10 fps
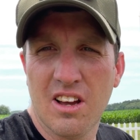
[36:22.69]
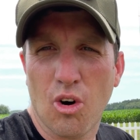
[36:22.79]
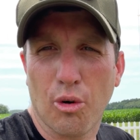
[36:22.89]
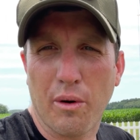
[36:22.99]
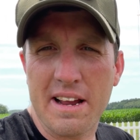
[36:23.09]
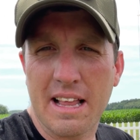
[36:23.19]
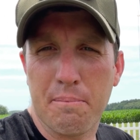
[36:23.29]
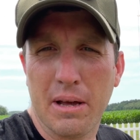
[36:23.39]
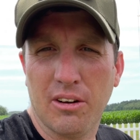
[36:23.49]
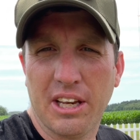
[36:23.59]
or rang that
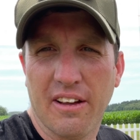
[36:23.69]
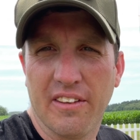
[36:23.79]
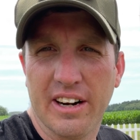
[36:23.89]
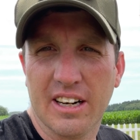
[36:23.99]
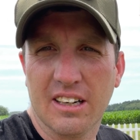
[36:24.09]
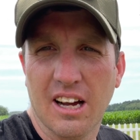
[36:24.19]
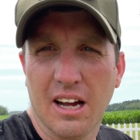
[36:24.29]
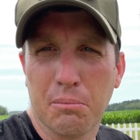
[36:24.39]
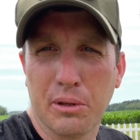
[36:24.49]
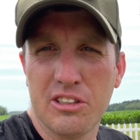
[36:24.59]
bell down
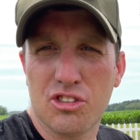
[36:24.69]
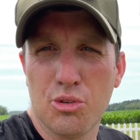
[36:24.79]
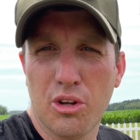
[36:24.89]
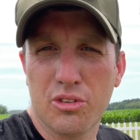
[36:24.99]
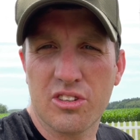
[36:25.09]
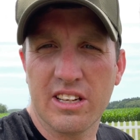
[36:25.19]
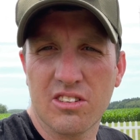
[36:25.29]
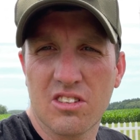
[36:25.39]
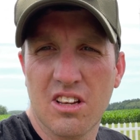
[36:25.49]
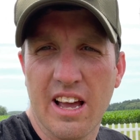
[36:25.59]
there, please do those things,